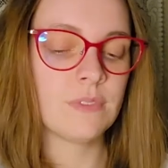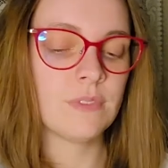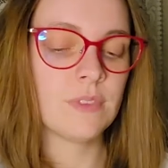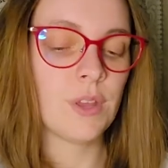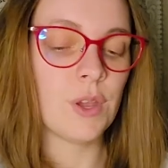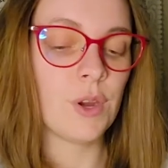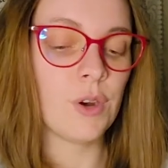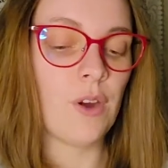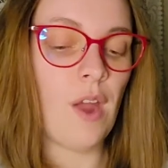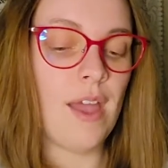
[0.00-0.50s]

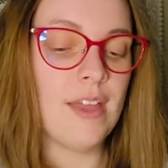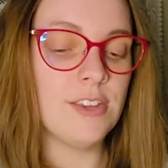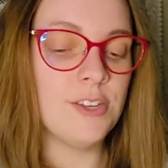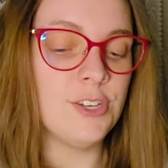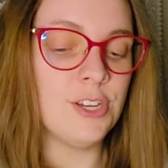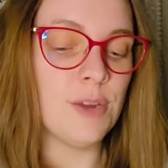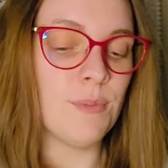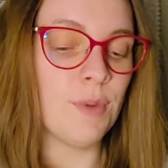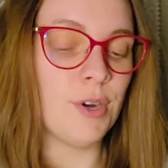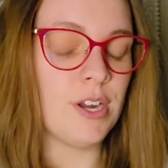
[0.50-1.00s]
Her eyes
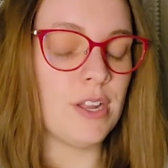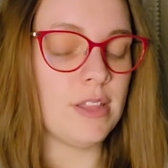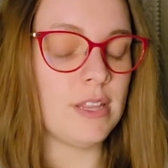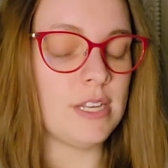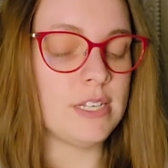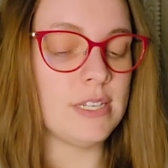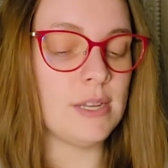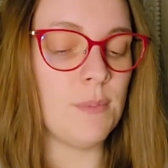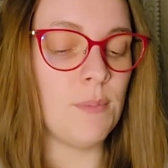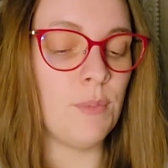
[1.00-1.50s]
shimmered in
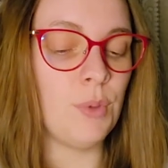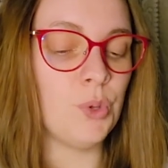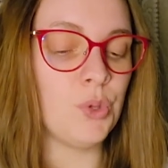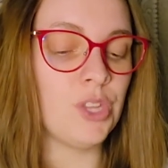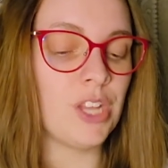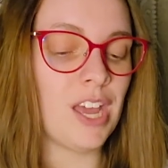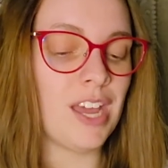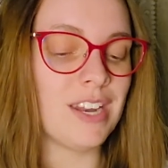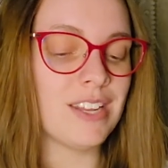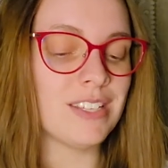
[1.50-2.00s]
the dim
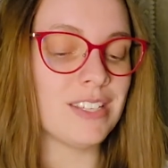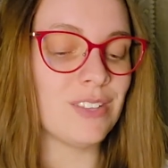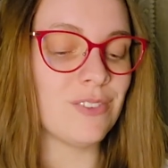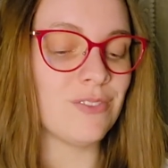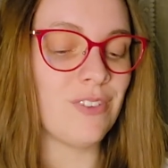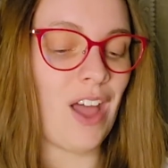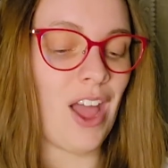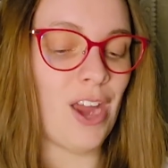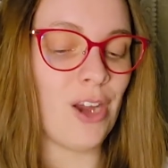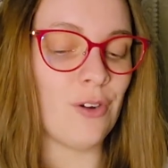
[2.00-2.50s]
moonlight as the
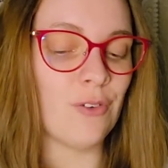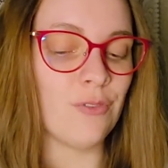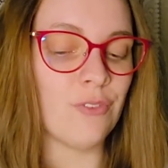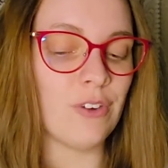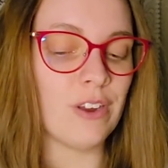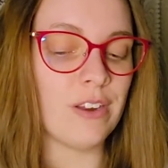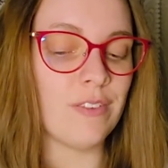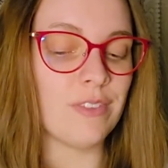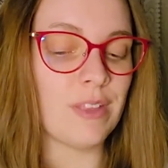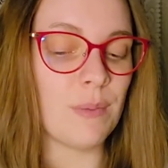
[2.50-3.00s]
fire in
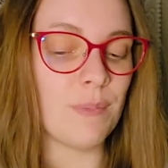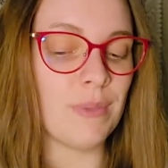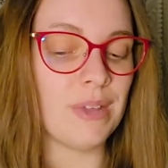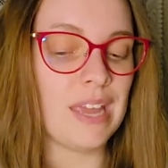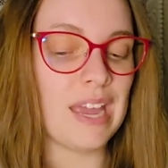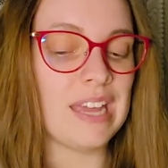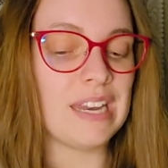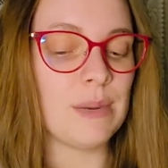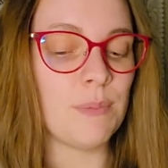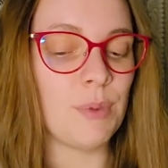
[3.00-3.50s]
front of them
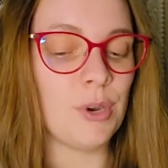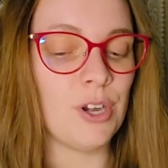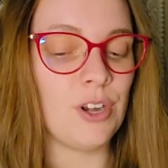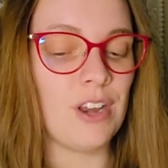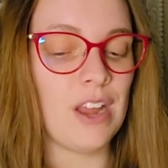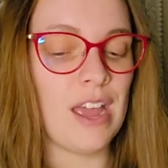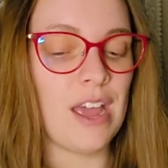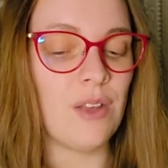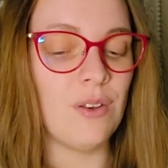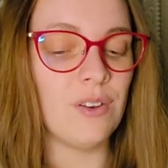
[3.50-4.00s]
began to burn
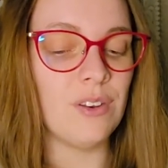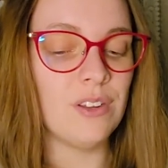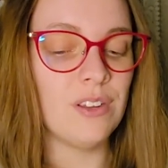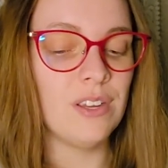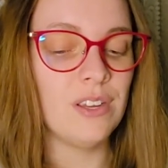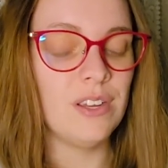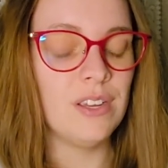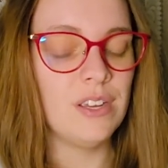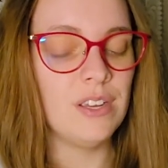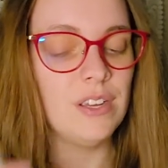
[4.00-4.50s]
down.
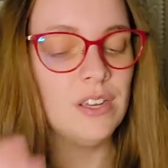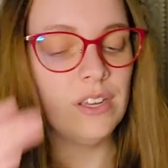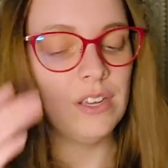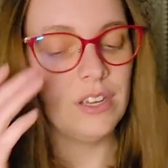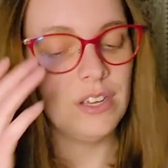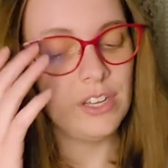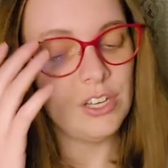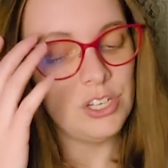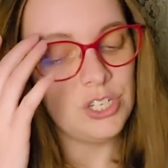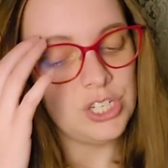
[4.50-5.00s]

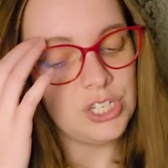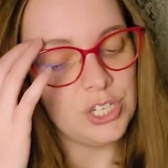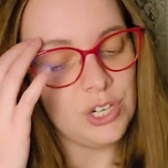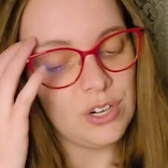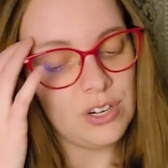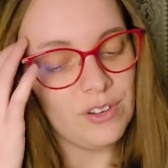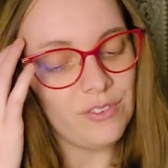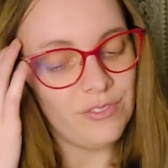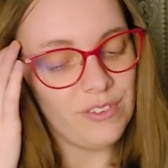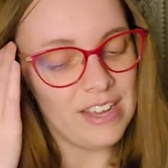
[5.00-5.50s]
She
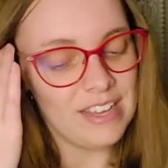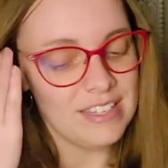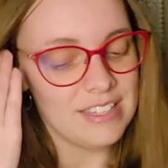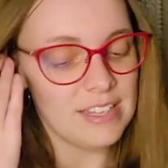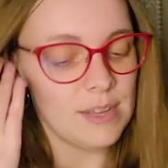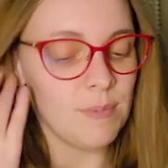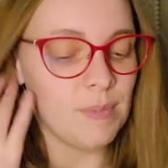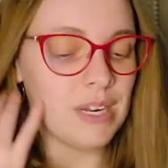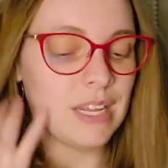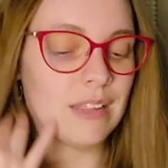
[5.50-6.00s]
turned to face
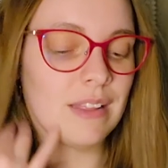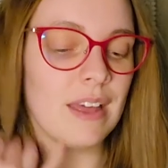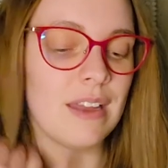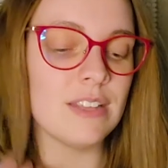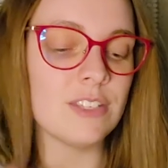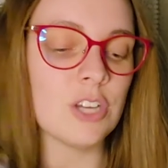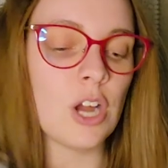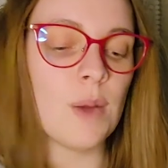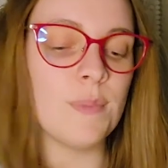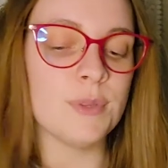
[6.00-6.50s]
him and he let
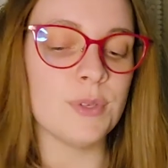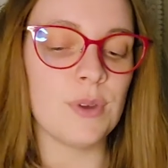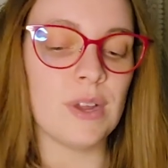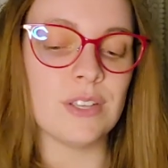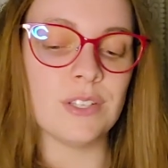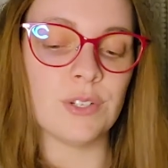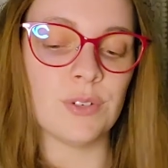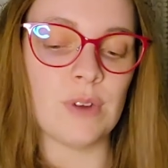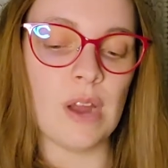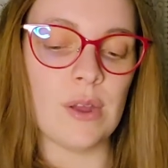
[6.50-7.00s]
his arms
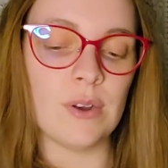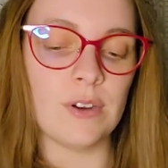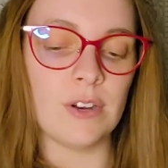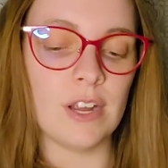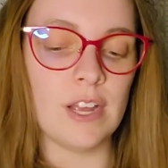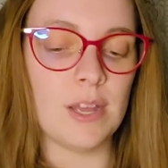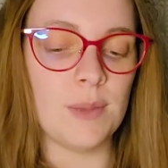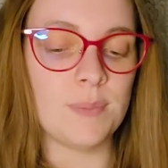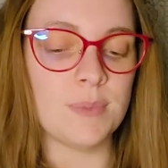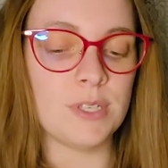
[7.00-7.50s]
rest around her
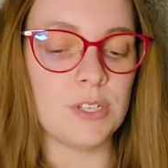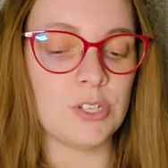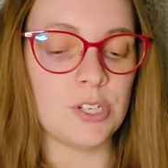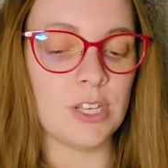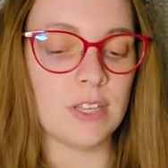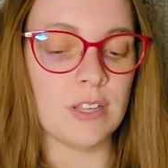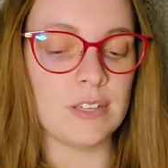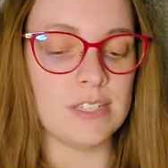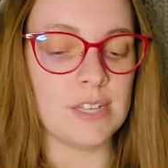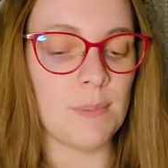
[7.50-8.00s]
hips as she
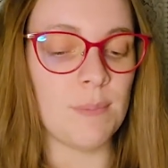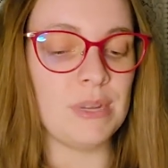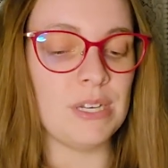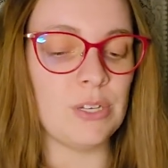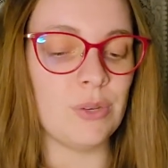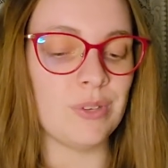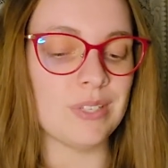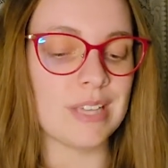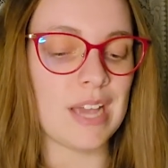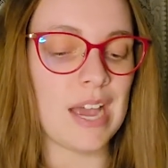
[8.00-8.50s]
looked up
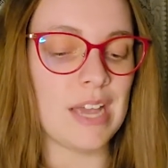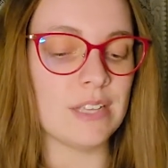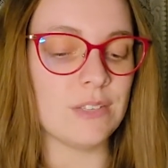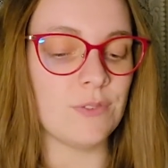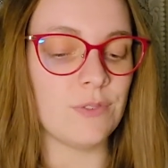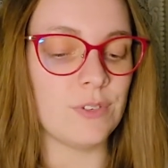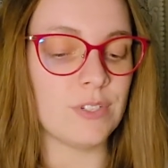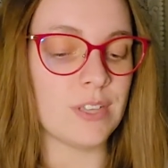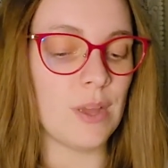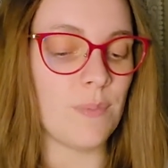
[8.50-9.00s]
into his eyes
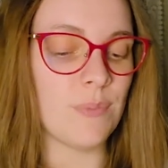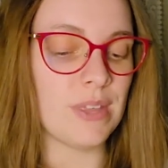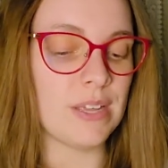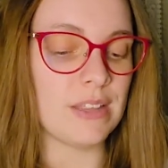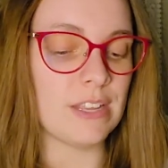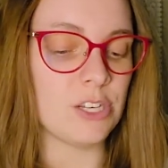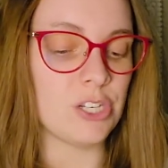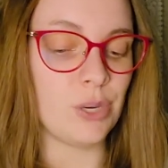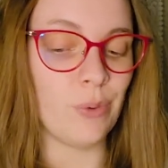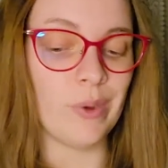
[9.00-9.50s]
for something
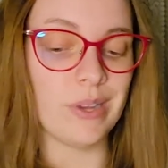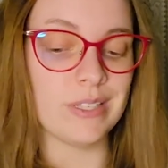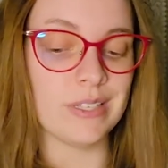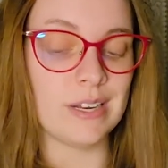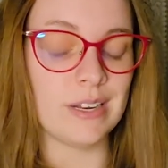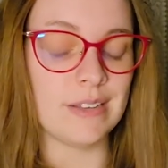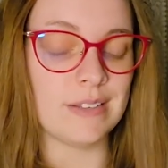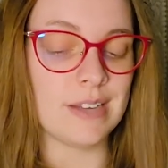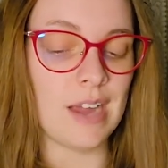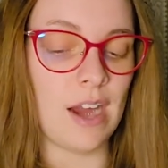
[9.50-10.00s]
that she wasn't
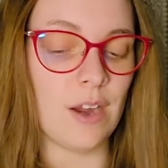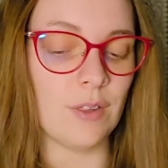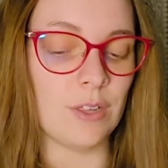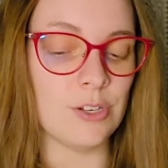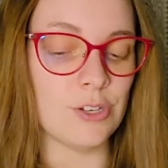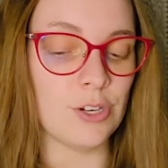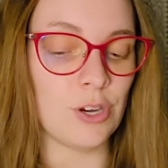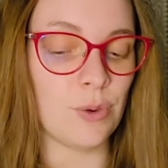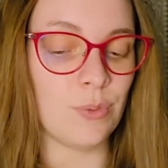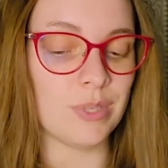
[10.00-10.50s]
entirely
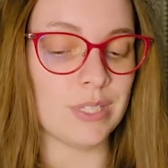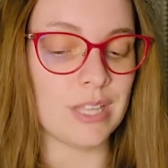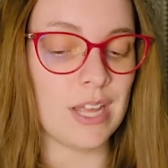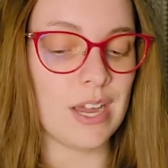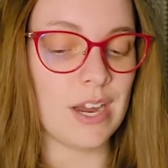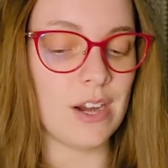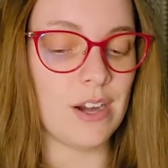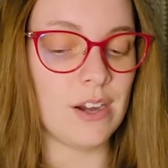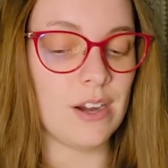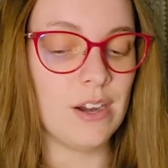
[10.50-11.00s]
sure was
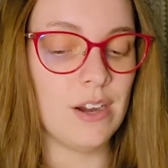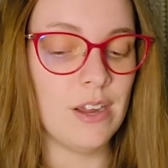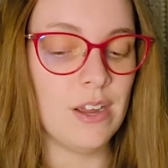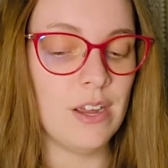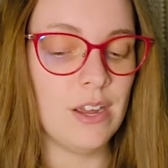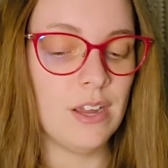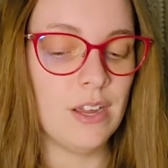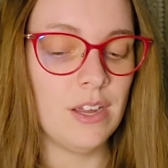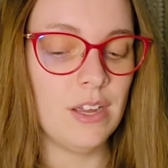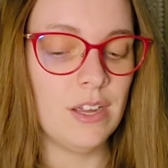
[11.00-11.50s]
there.
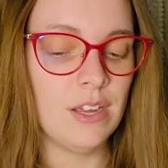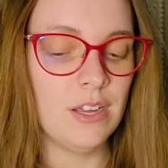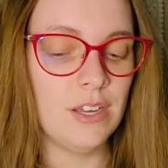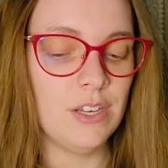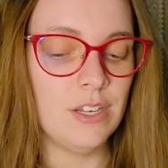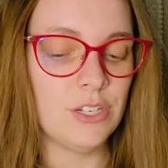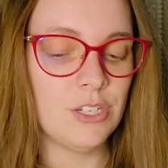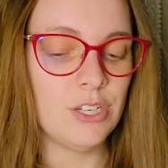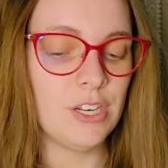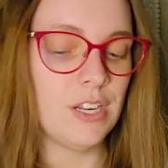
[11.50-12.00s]

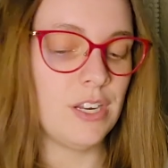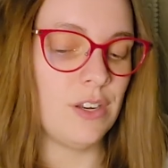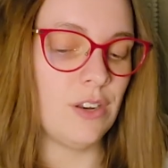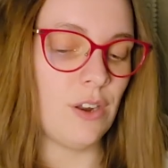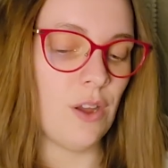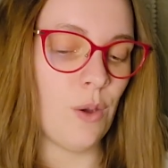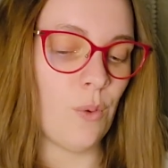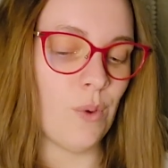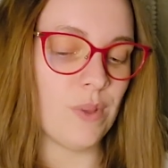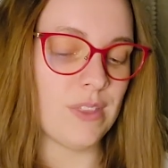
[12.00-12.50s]
She didn't
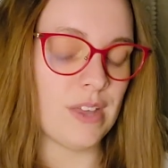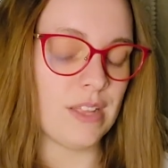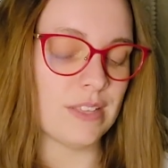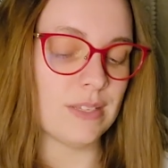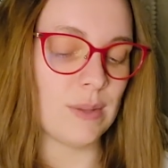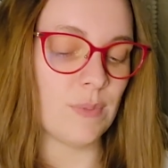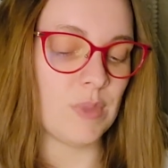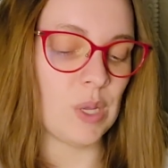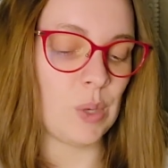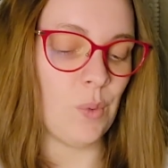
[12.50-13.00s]
know what that
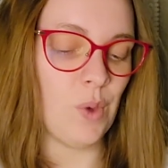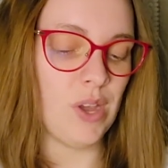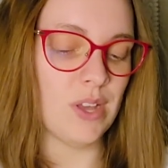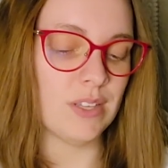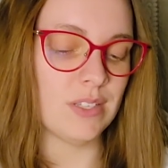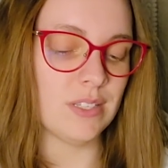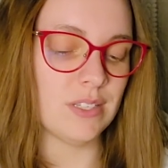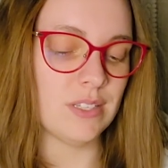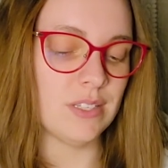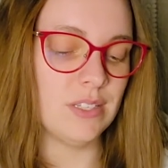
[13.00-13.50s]
something
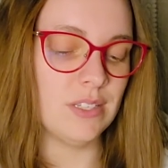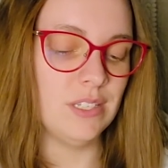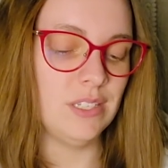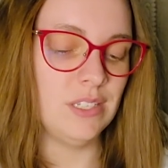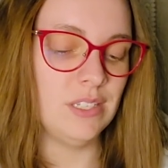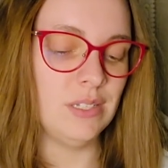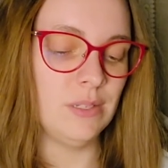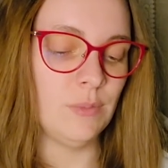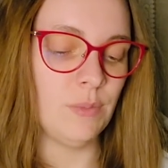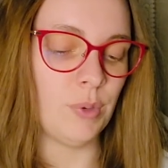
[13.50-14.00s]
was,
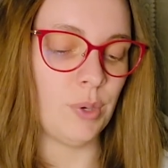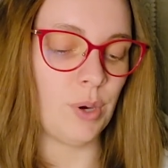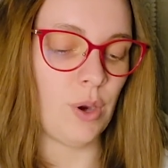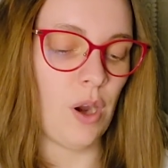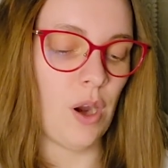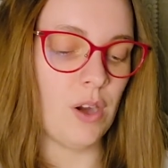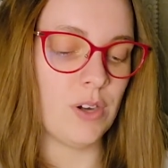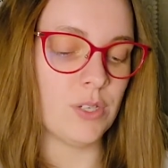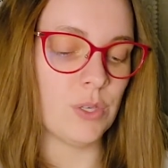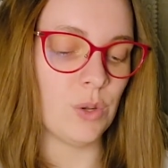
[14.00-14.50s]
but her
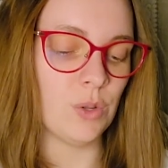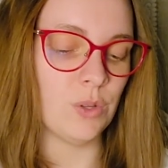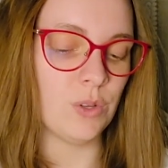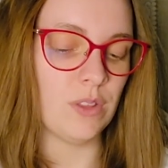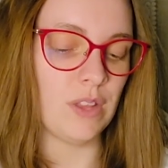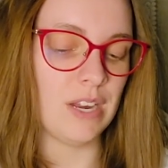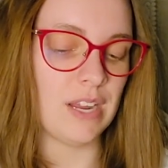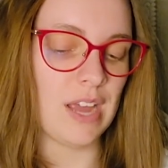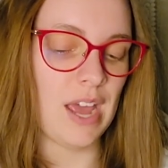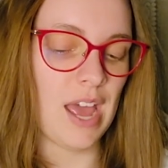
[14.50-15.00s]
heart told her
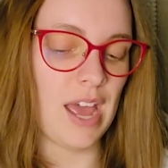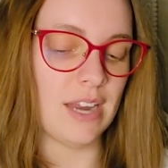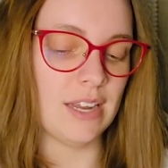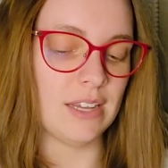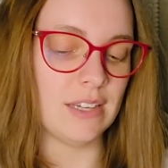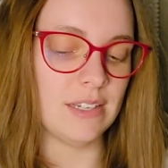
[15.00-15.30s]
that he had it.